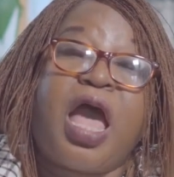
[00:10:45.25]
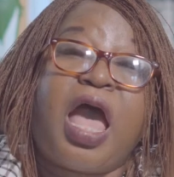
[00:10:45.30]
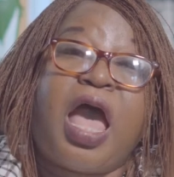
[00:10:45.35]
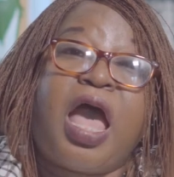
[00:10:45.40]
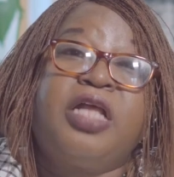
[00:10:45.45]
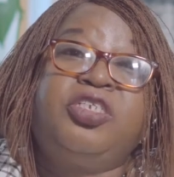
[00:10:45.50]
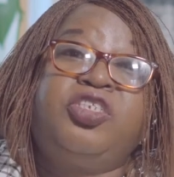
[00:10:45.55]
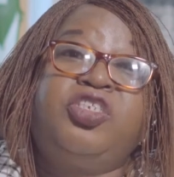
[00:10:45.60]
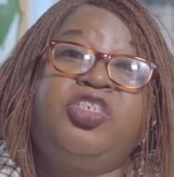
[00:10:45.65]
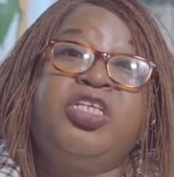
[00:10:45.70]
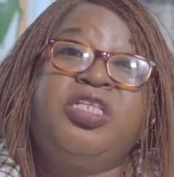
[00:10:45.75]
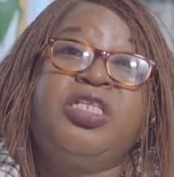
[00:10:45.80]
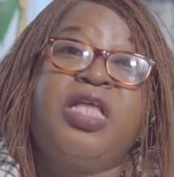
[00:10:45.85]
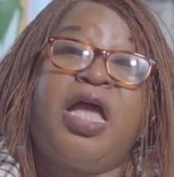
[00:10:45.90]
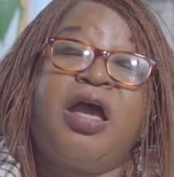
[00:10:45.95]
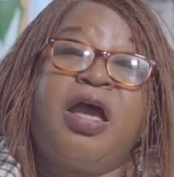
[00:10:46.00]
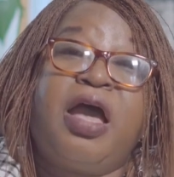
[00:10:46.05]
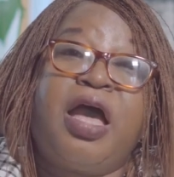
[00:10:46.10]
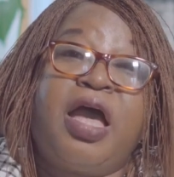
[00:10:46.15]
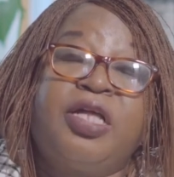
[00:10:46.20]
And she
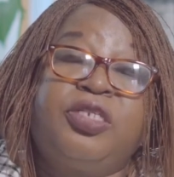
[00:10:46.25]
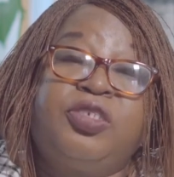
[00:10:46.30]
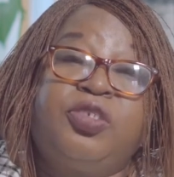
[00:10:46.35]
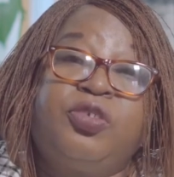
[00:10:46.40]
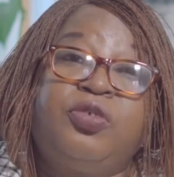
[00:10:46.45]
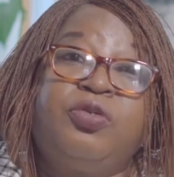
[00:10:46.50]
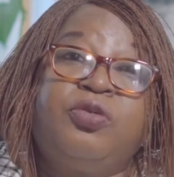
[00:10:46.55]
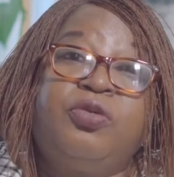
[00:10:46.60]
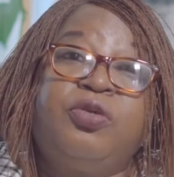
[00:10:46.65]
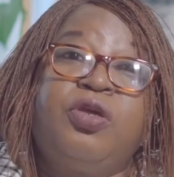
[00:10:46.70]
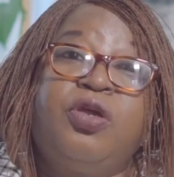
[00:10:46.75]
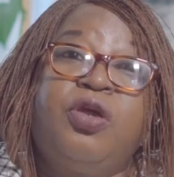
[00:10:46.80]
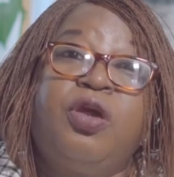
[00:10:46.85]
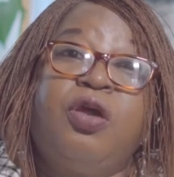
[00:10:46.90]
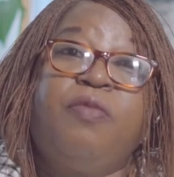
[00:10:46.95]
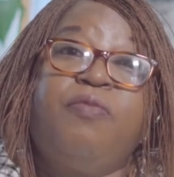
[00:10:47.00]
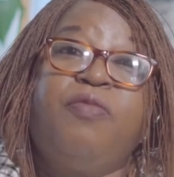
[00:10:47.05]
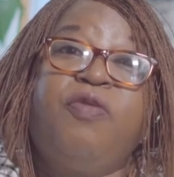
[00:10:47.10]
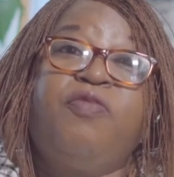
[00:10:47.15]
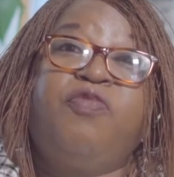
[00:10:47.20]
now had to,
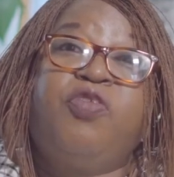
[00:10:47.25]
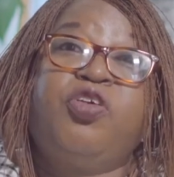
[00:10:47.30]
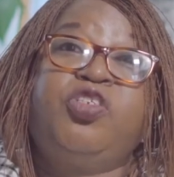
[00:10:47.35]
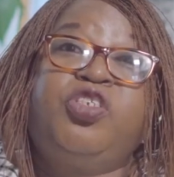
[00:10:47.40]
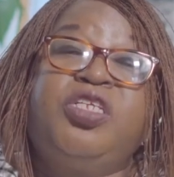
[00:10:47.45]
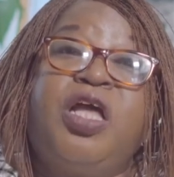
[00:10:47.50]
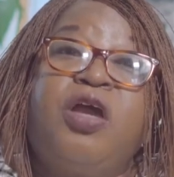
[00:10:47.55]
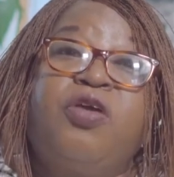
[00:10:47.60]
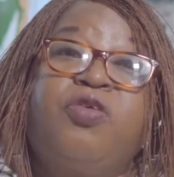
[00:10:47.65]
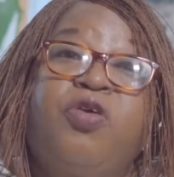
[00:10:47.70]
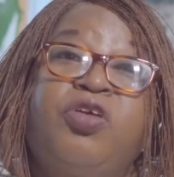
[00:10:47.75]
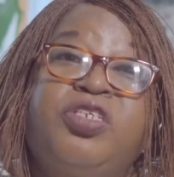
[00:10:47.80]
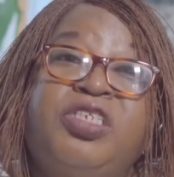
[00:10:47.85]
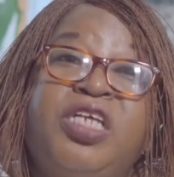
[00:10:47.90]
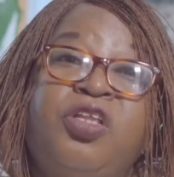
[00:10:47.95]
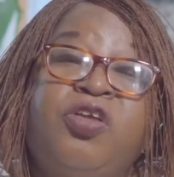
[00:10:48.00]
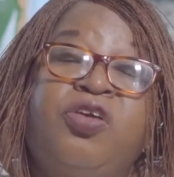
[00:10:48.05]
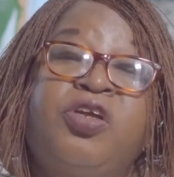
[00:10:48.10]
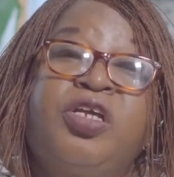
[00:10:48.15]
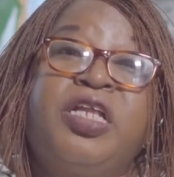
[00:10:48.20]
before she now got
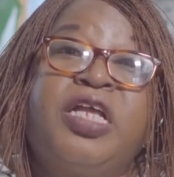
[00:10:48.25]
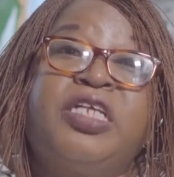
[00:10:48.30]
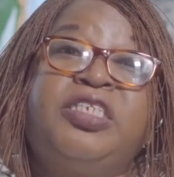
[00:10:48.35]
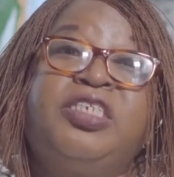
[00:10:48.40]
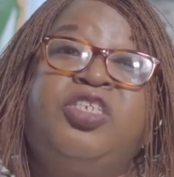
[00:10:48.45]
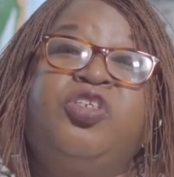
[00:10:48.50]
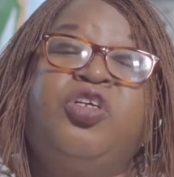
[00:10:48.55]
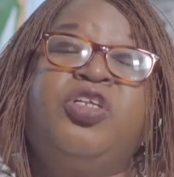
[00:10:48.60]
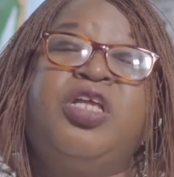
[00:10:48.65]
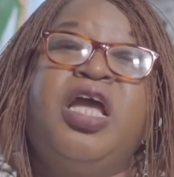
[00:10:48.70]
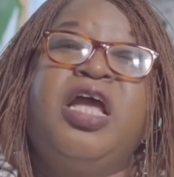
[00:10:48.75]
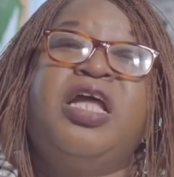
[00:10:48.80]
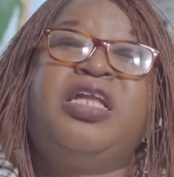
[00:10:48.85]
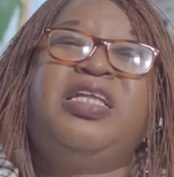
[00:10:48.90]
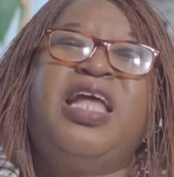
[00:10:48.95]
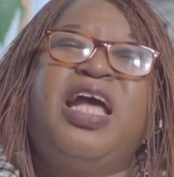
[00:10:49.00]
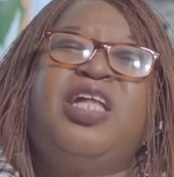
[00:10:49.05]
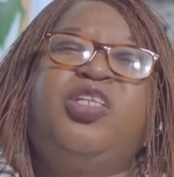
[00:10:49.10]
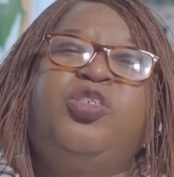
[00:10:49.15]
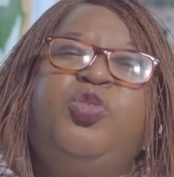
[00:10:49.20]
an organization
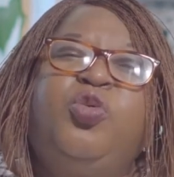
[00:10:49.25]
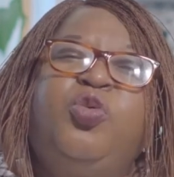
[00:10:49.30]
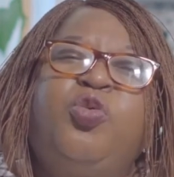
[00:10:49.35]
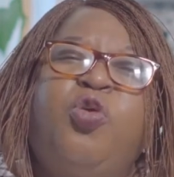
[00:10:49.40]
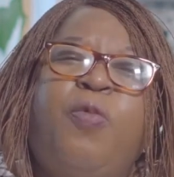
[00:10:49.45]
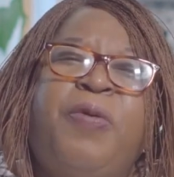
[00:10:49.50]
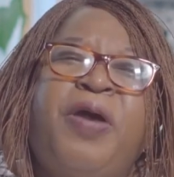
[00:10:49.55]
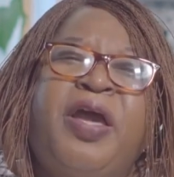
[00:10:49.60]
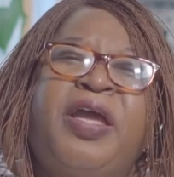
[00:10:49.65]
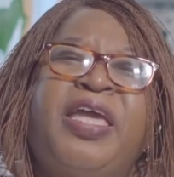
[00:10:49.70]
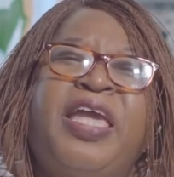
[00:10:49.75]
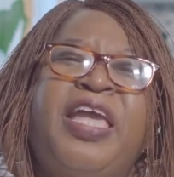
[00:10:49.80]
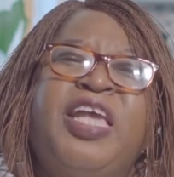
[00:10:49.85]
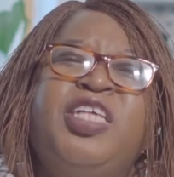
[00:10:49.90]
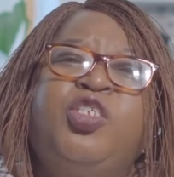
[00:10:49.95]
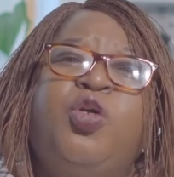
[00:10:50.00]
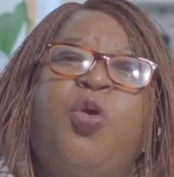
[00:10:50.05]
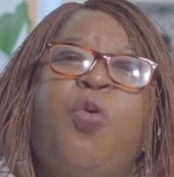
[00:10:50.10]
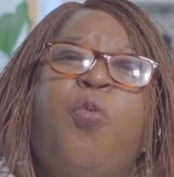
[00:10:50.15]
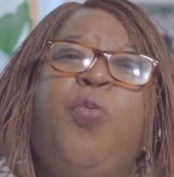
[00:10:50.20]
that took up her
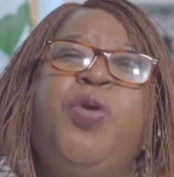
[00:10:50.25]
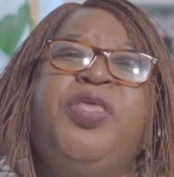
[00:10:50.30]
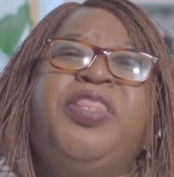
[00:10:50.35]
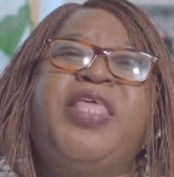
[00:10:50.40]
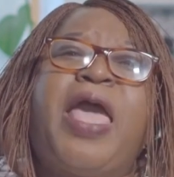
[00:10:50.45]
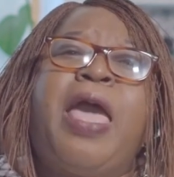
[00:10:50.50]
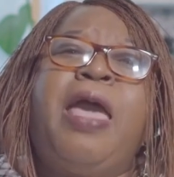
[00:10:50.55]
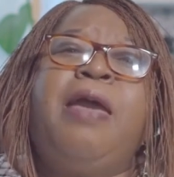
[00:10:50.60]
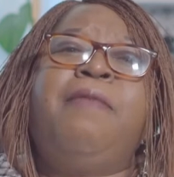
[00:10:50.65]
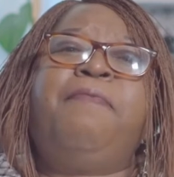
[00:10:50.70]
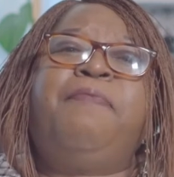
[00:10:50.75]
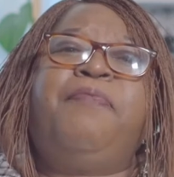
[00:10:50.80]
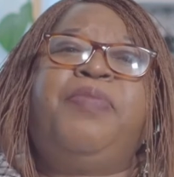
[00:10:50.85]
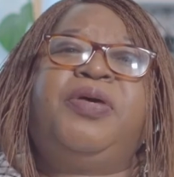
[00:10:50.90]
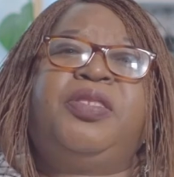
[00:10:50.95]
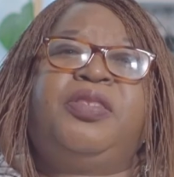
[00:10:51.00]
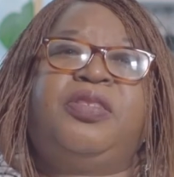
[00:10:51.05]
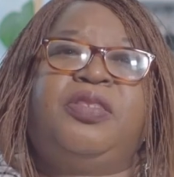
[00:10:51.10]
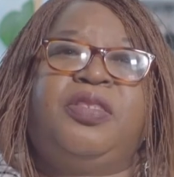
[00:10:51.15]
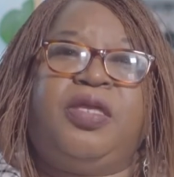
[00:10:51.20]
case with
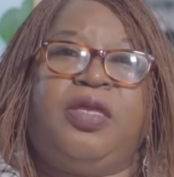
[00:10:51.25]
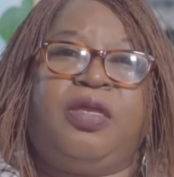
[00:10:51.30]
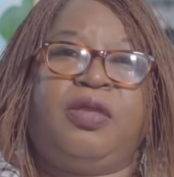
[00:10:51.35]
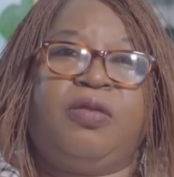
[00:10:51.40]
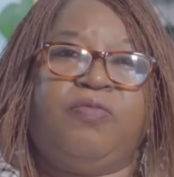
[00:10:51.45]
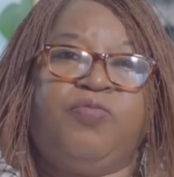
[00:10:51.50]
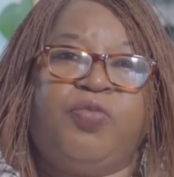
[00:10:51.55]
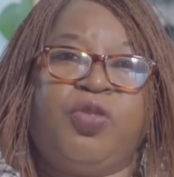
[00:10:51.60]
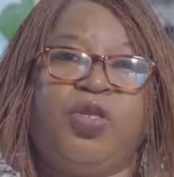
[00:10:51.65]
empathy,